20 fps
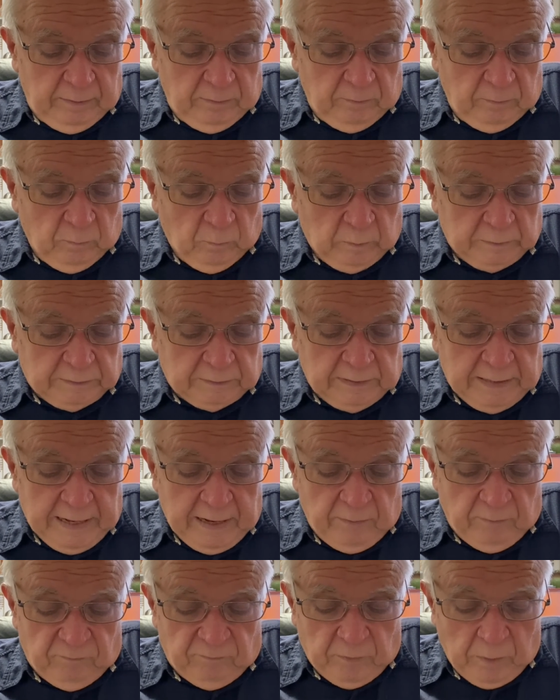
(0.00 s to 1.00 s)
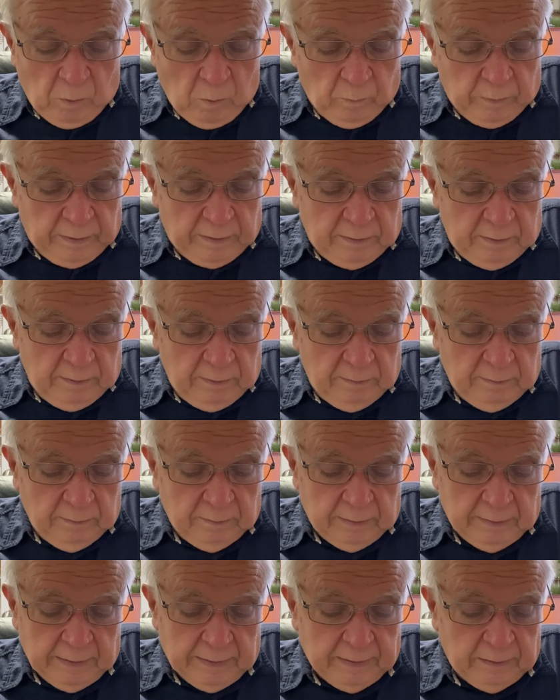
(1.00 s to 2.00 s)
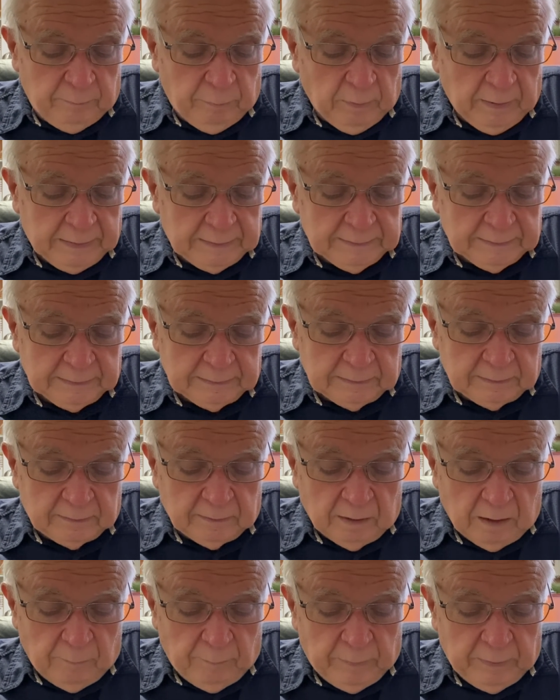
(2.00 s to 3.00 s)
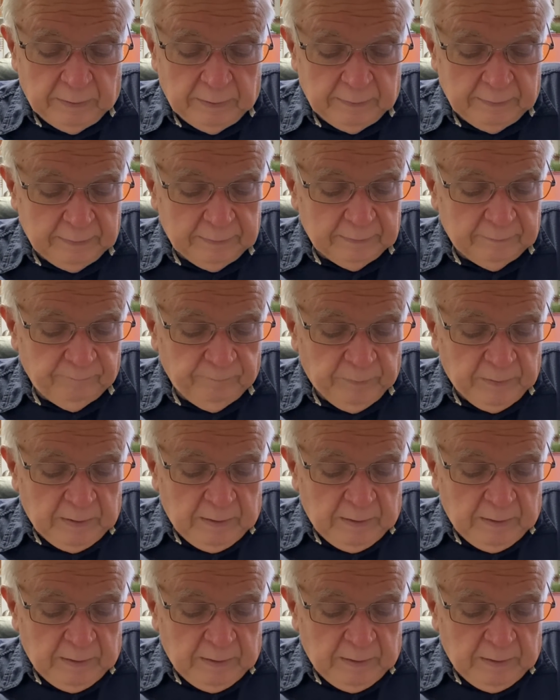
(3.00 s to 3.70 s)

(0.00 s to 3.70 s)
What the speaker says: folded and placed at the top of the head.